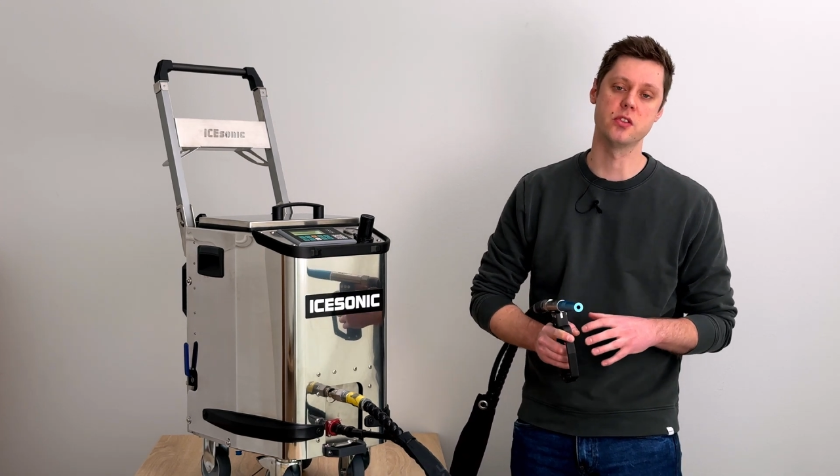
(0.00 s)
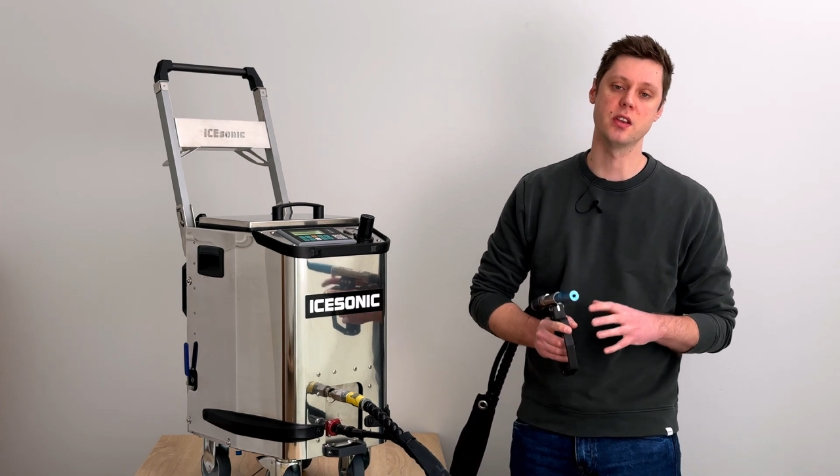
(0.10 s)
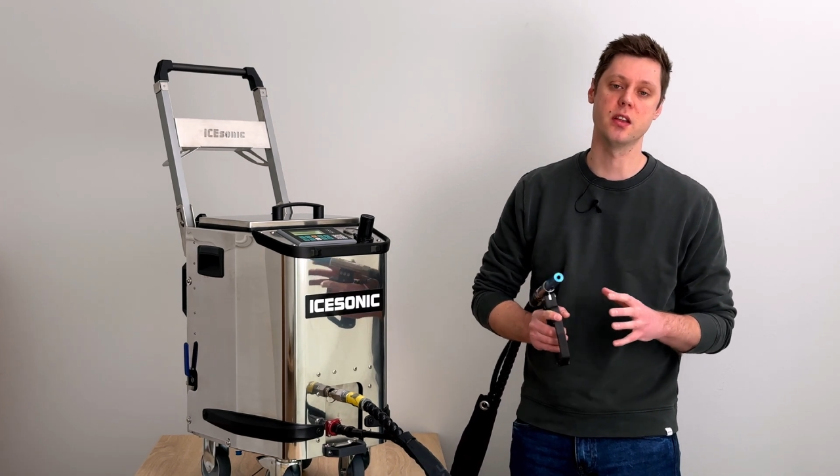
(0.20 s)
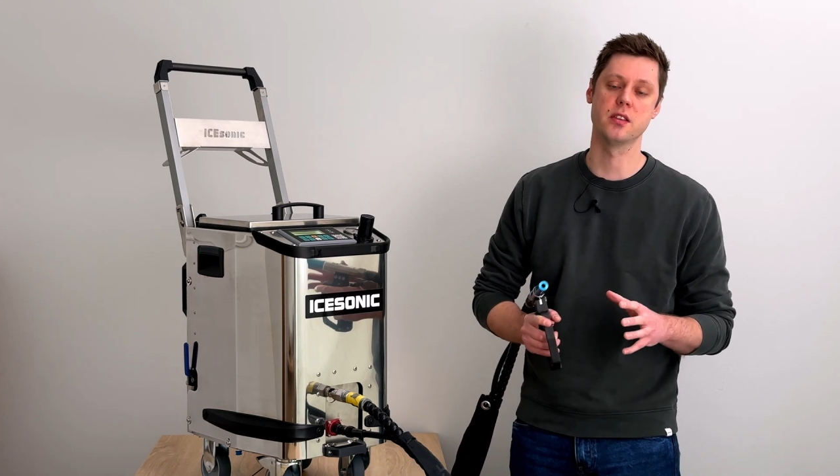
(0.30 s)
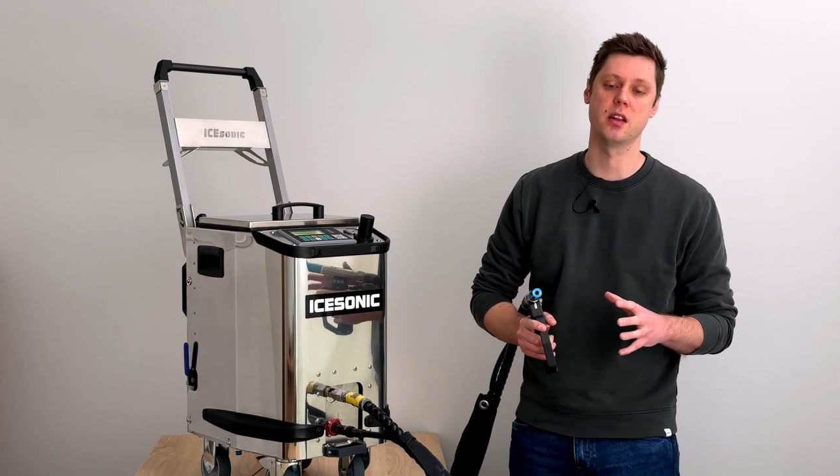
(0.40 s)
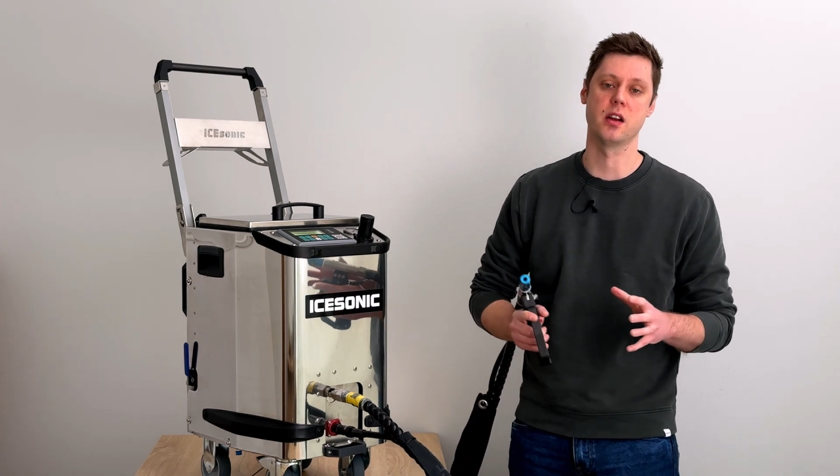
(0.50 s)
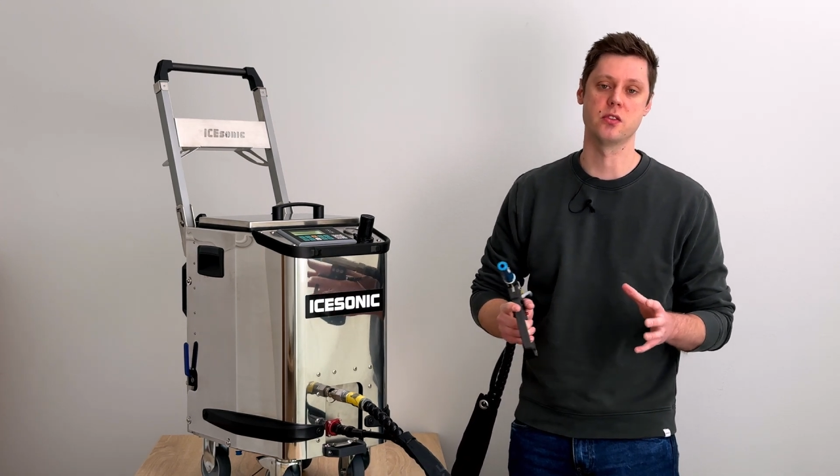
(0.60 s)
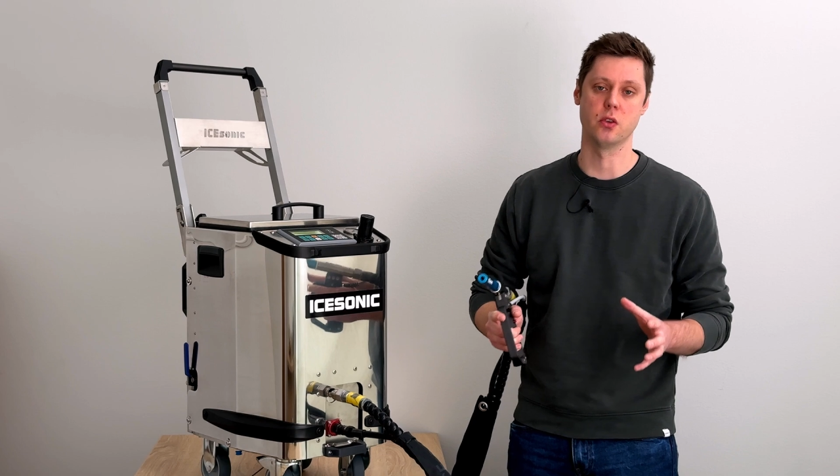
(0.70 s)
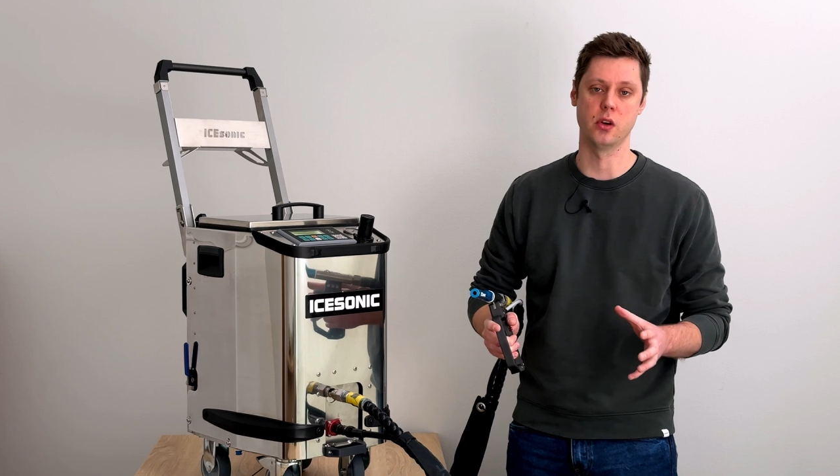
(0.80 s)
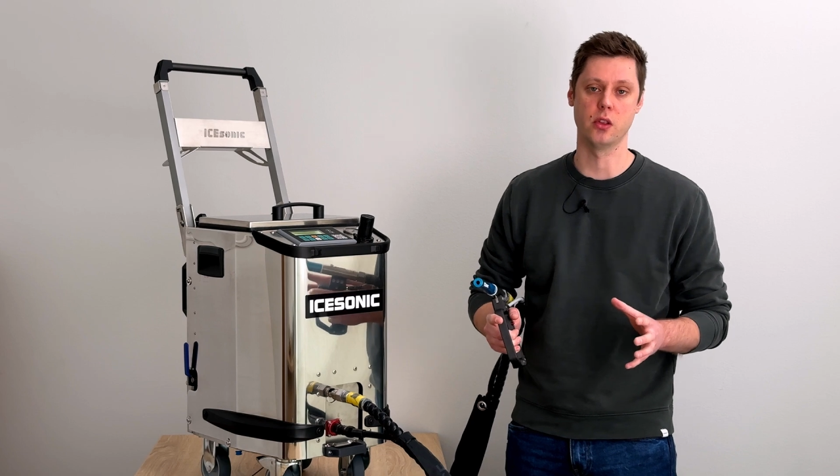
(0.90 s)
sales at
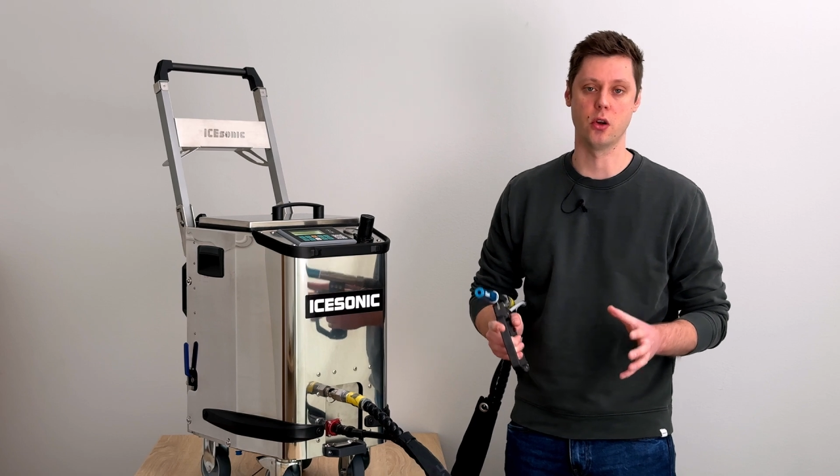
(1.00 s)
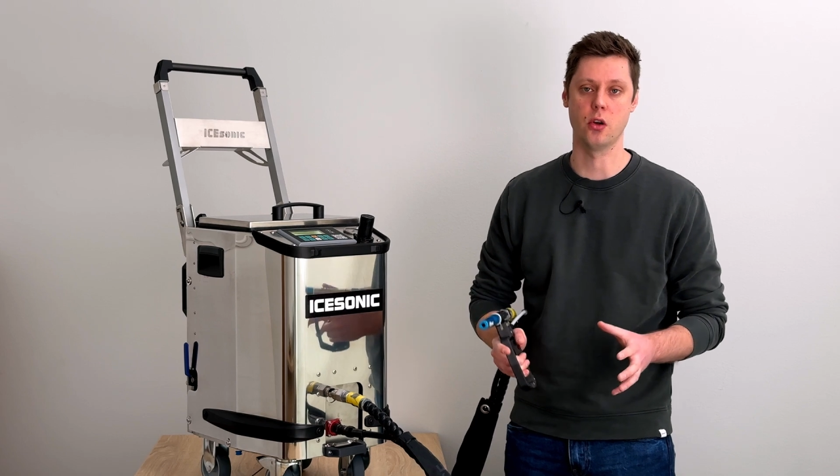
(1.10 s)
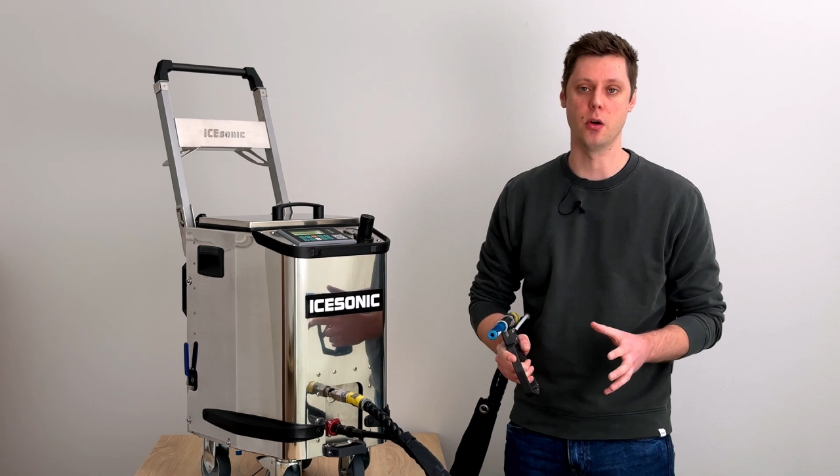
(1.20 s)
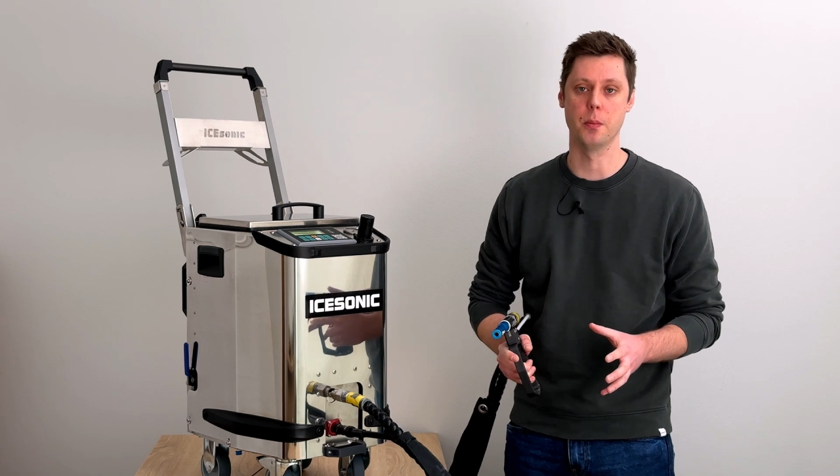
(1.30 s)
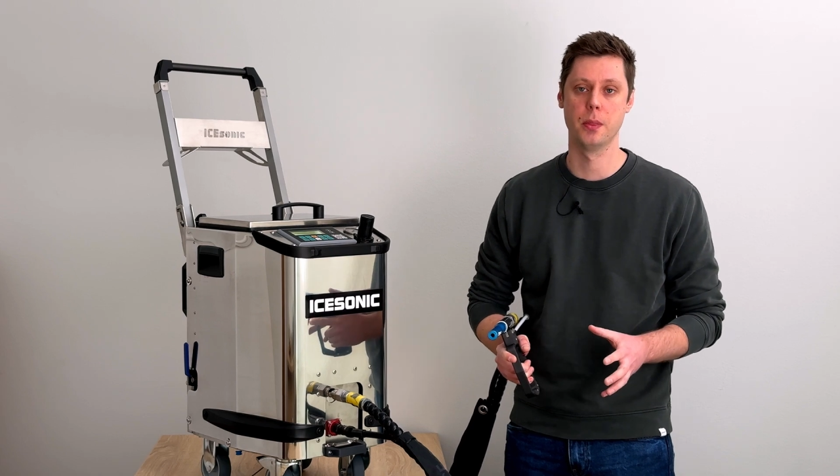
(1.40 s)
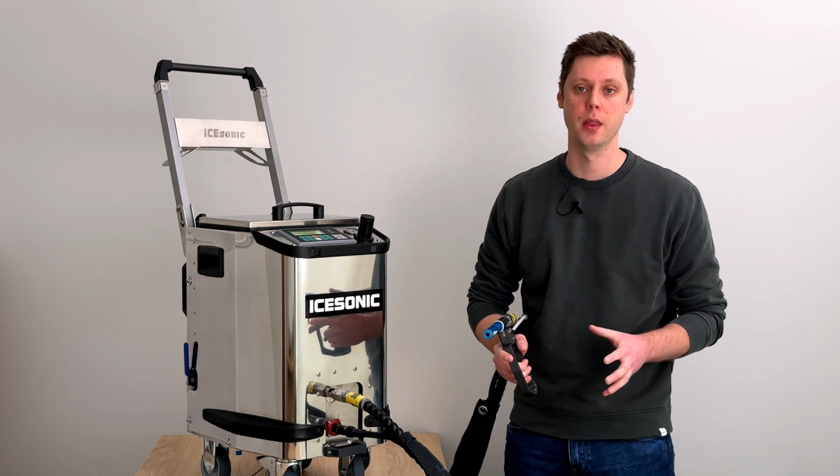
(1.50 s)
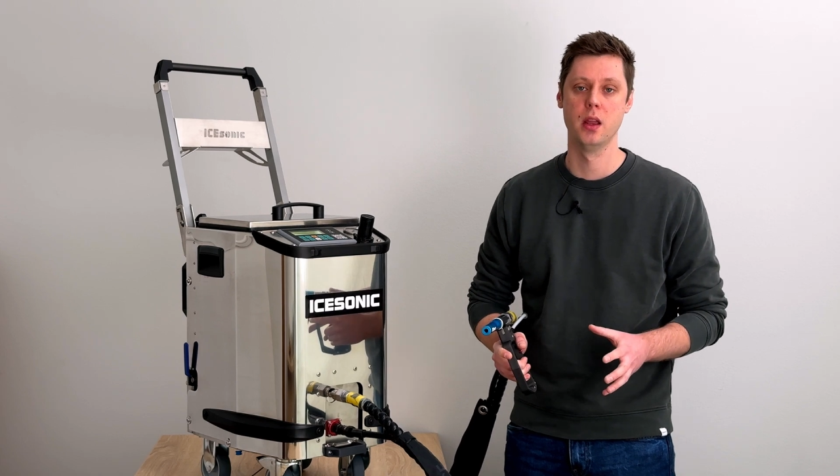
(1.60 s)
icesonic.com.